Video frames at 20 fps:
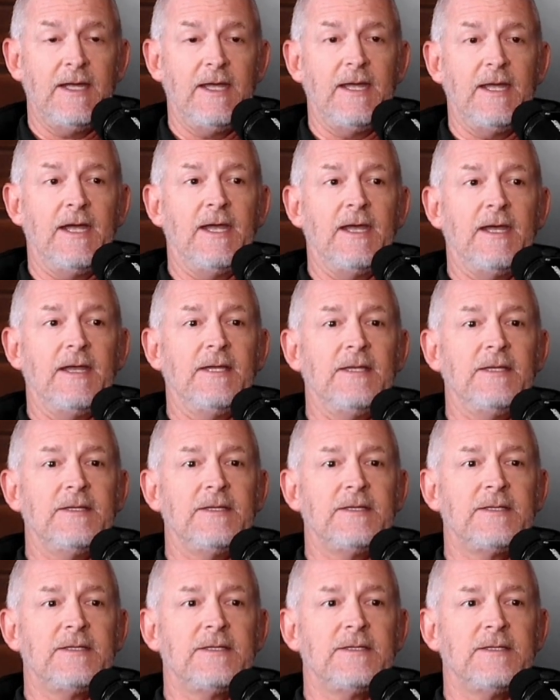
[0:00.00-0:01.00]

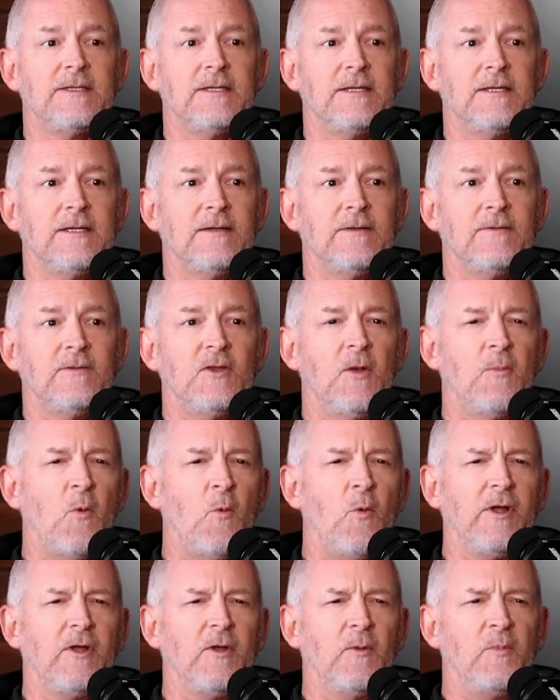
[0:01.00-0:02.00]
And number
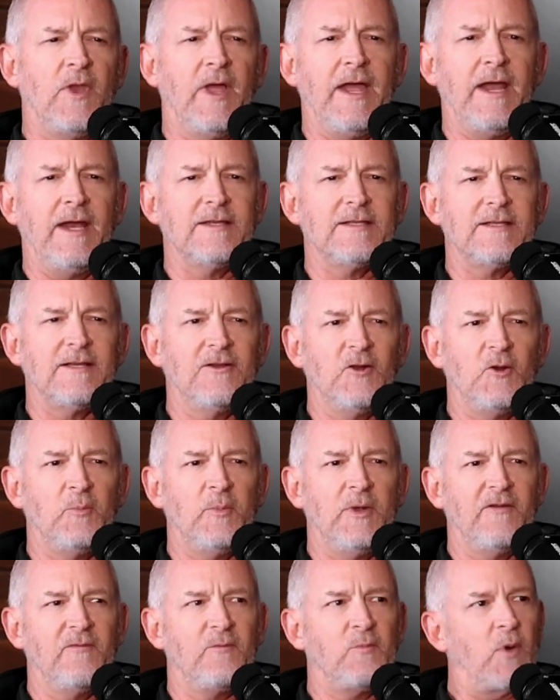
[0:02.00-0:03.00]
one complaint is a little
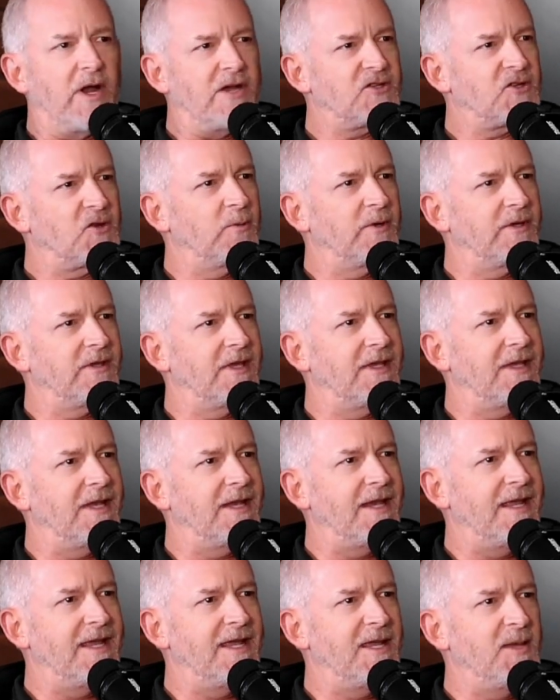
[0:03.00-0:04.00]
bit of pressure within the
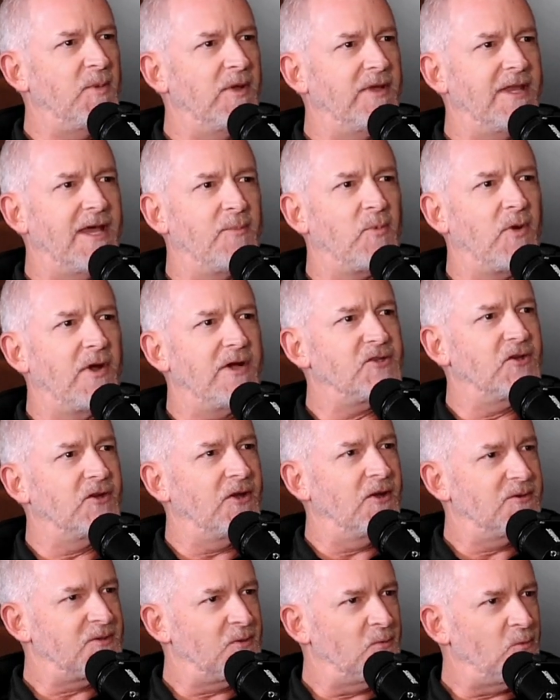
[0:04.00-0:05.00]
knee, but that pressure
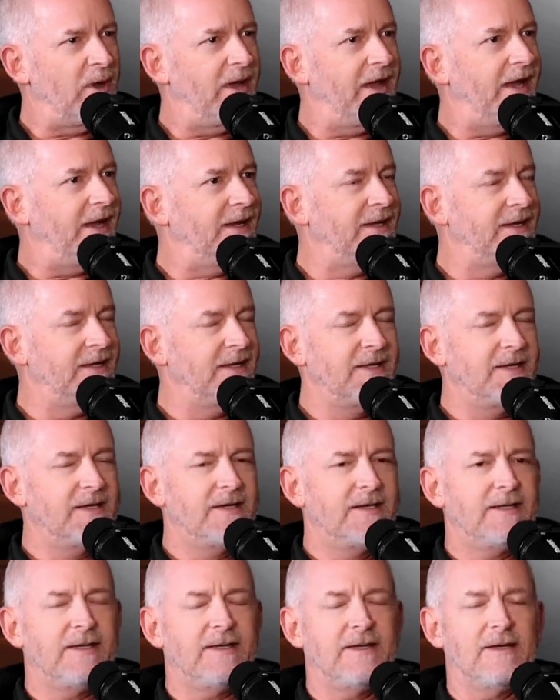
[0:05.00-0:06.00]
goes away
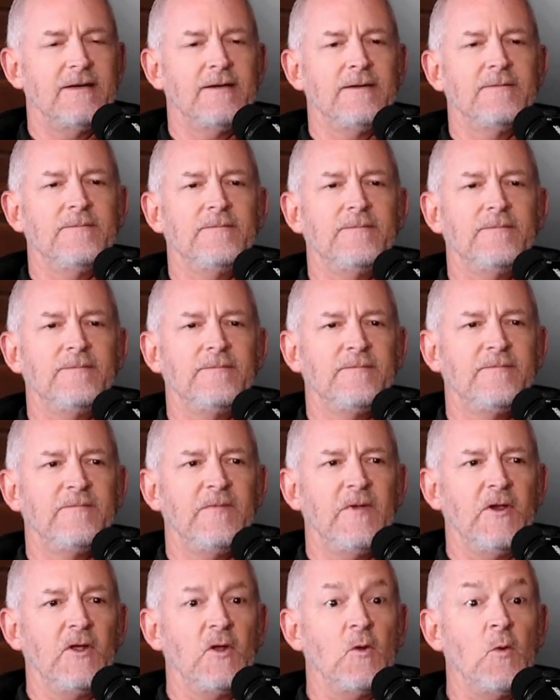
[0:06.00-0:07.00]

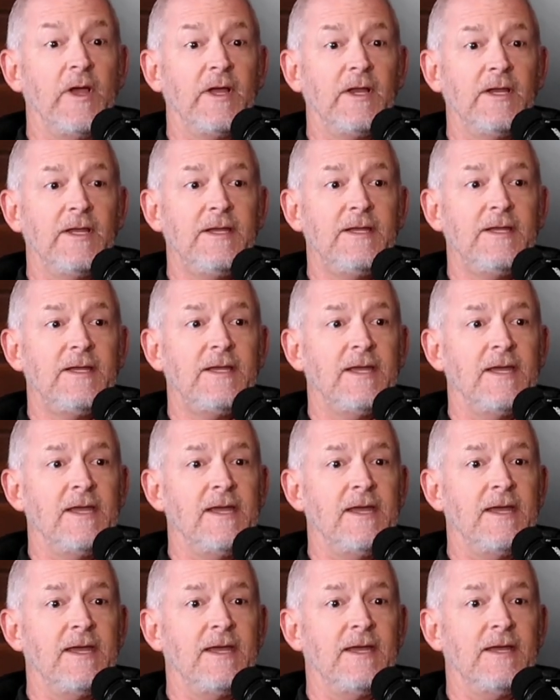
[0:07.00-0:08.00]
very quickly.
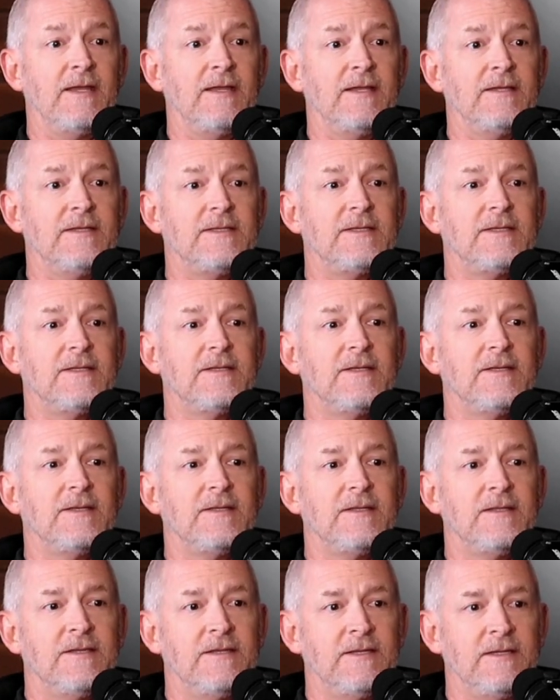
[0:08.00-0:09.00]
And
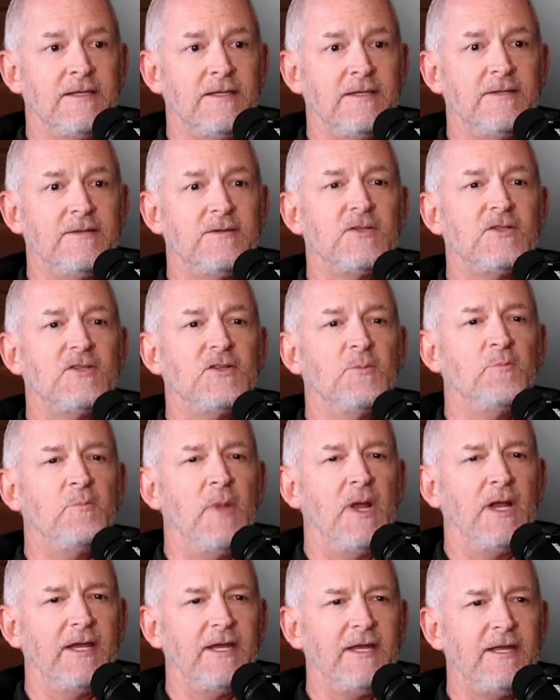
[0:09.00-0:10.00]
the
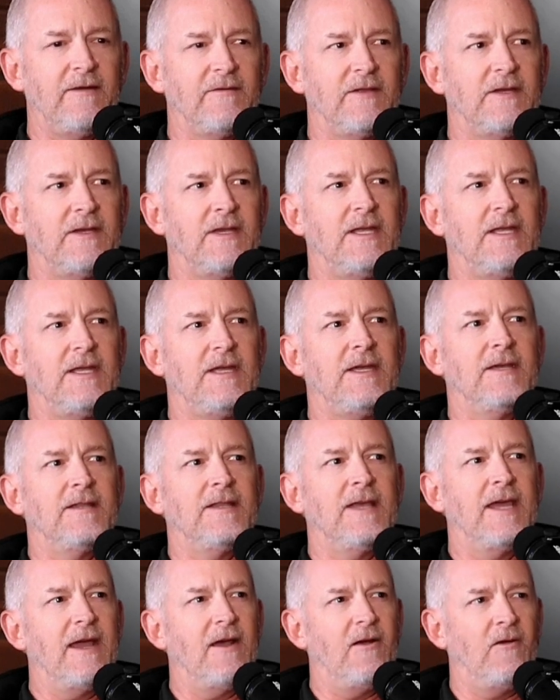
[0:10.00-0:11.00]
stability of the knee
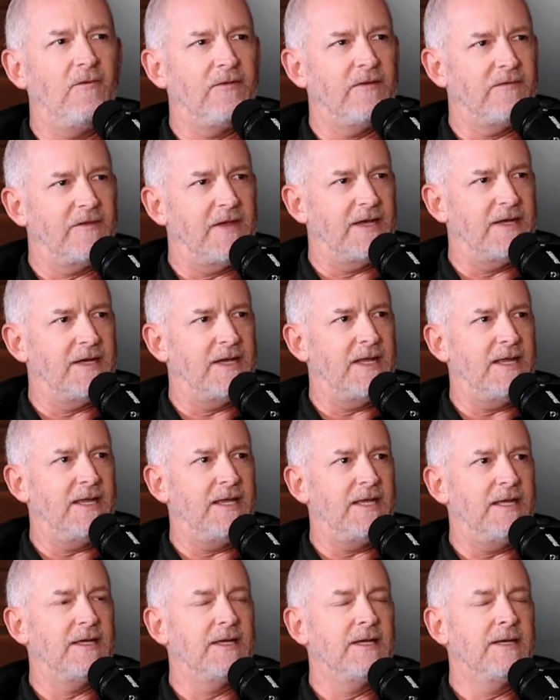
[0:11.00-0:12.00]
and the health of that
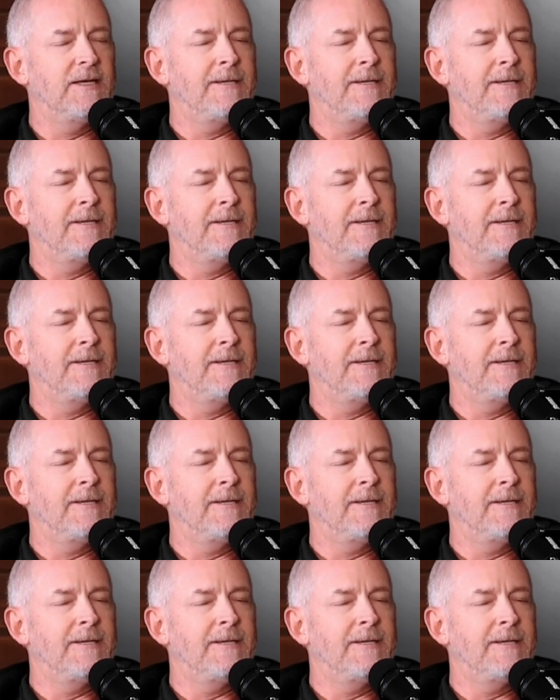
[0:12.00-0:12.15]
knee,